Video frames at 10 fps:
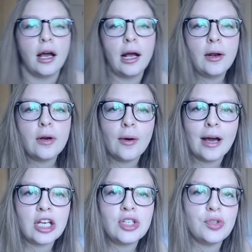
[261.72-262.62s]
I don't know
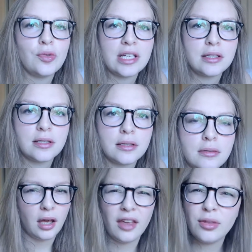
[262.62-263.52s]
how to do this.
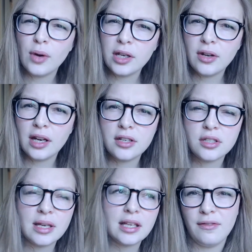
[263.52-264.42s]
I thought I knew how to do
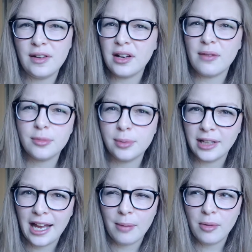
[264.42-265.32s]
it. I feel comfortable on
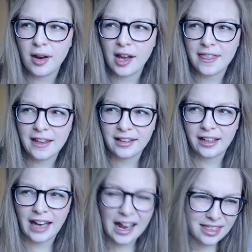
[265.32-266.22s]
camera. I think I
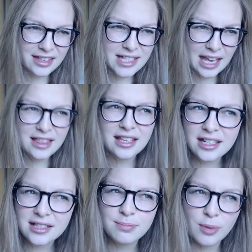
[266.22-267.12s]
can say
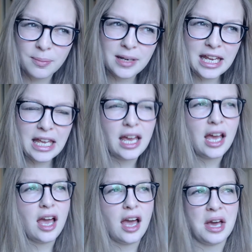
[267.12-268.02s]
things properly.
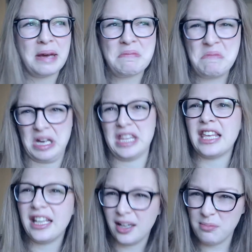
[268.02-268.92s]
I
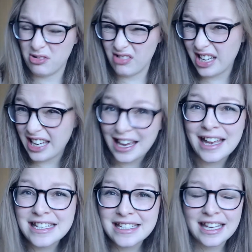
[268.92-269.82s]
think I'm all right at
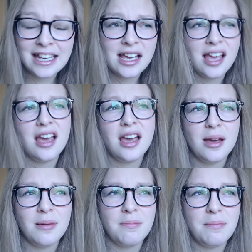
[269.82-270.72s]
editing.
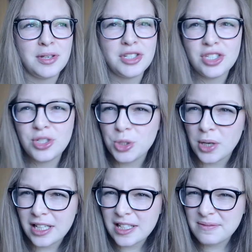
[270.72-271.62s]
But just
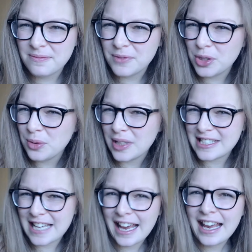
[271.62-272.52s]
trying to do a
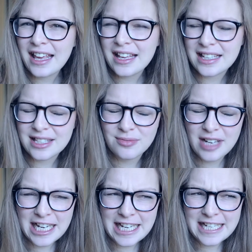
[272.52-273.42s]
day is
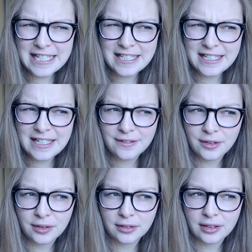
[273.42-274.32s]
really
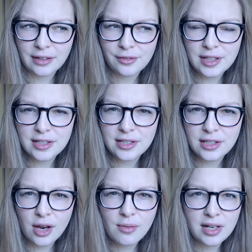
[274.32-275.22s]
difficult. It feels
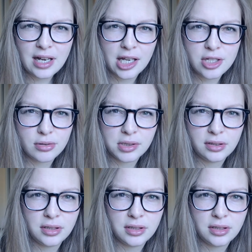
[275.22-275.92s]
so unnatural.